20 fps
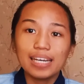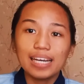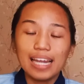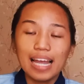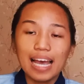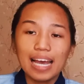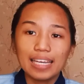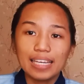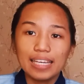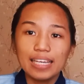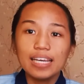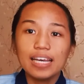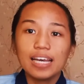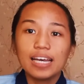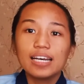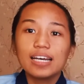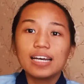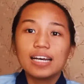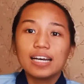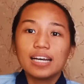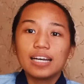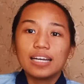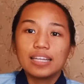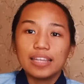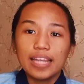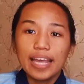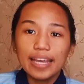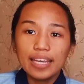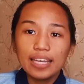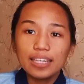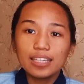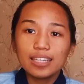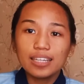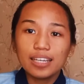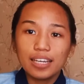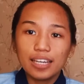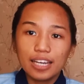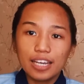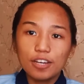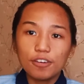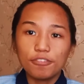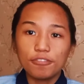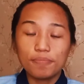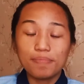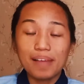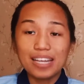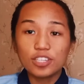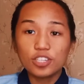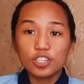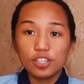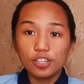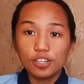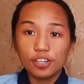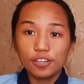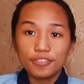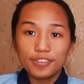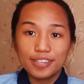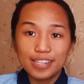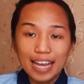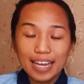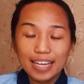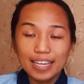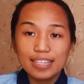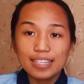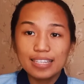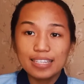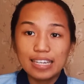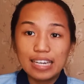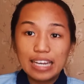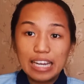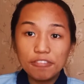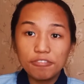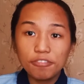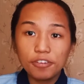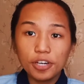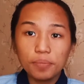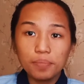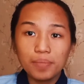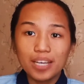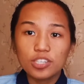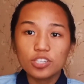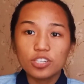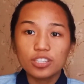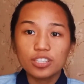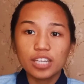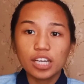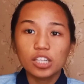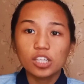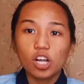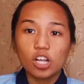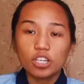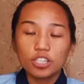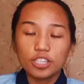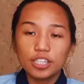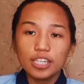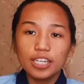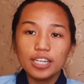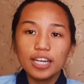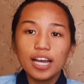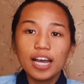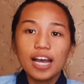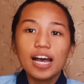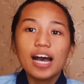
Kalagi, taking the degree of Bachelor of Science in Information Technology